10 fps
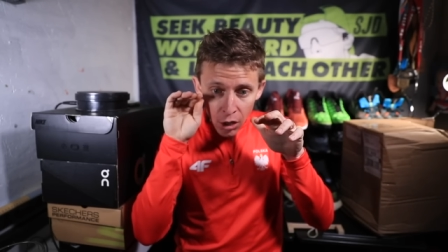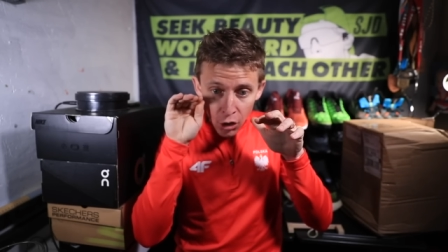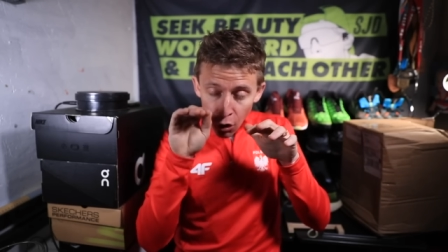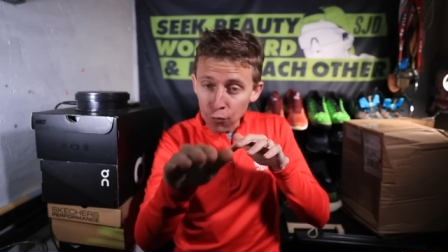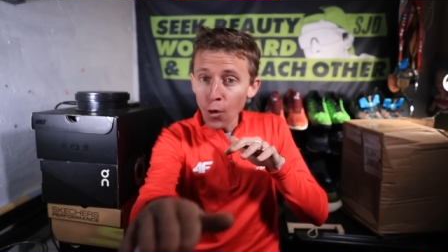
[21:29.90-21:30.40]

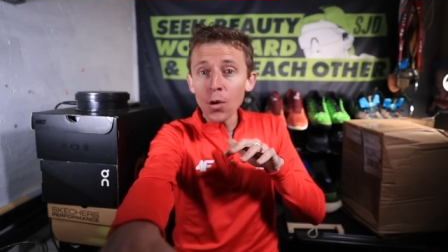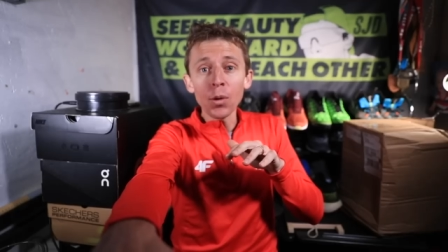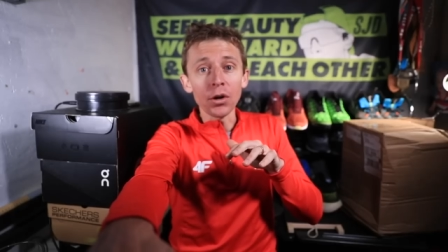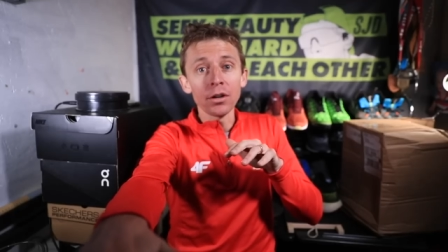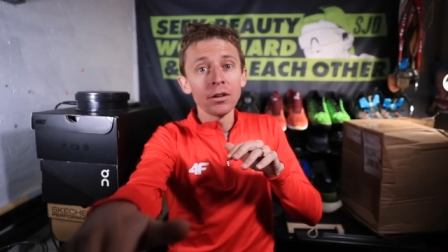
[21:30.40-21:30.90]
go
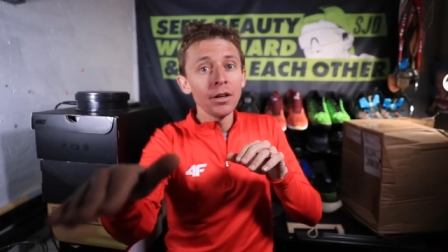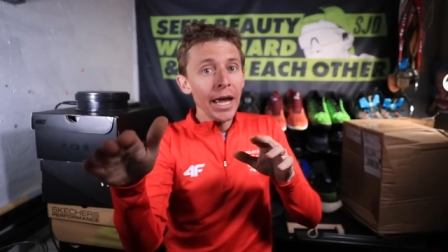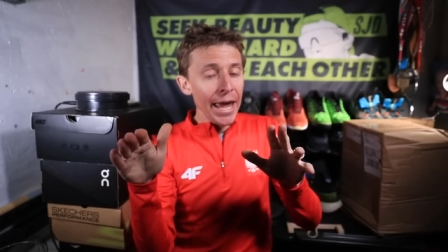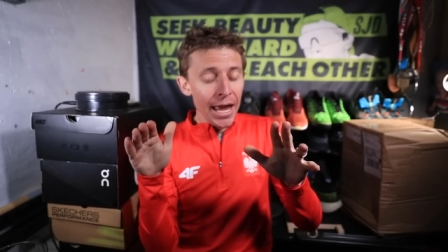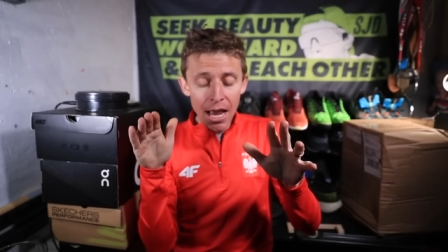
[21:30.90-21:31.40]
forward,
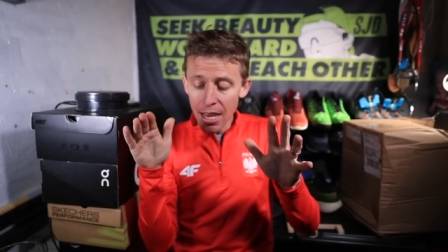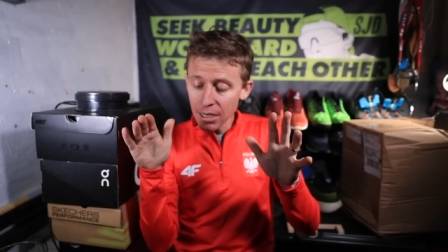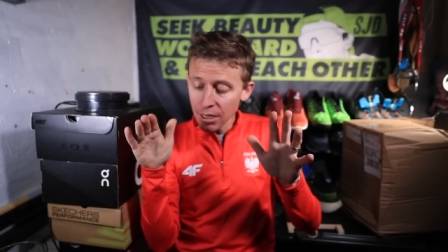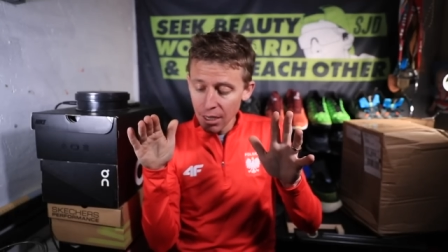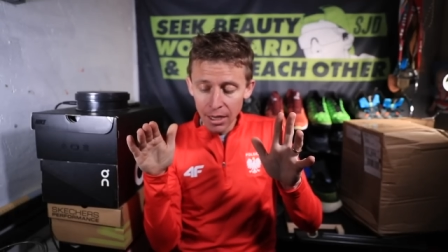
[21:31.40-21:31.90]

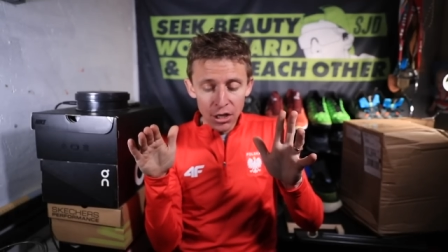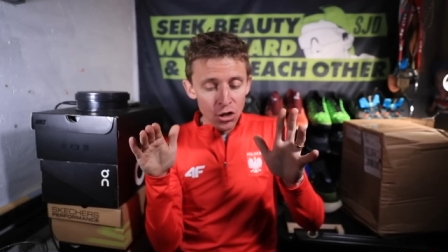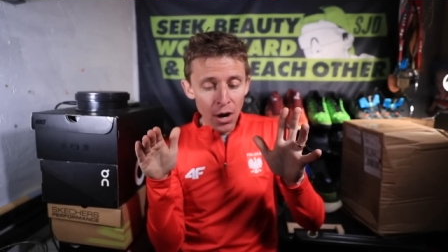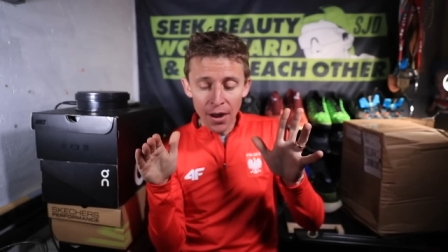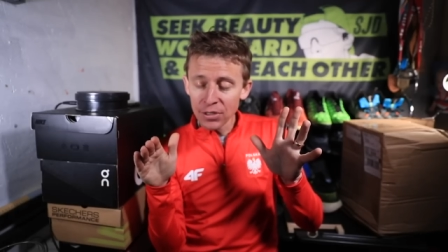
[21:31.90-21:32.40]
and
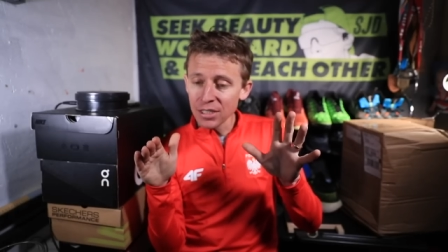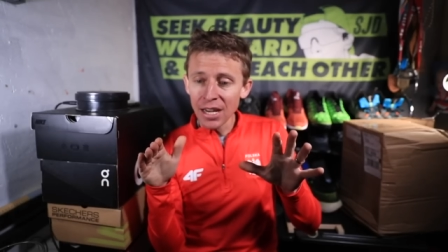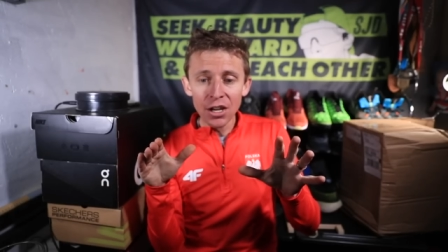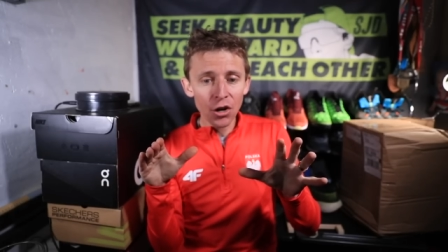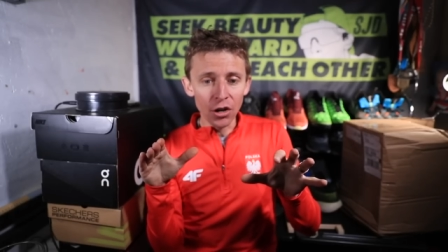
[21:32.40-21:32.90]
you have to
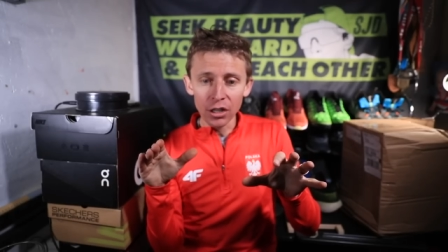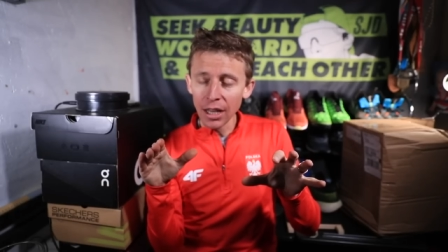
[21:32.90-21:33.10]
tinker.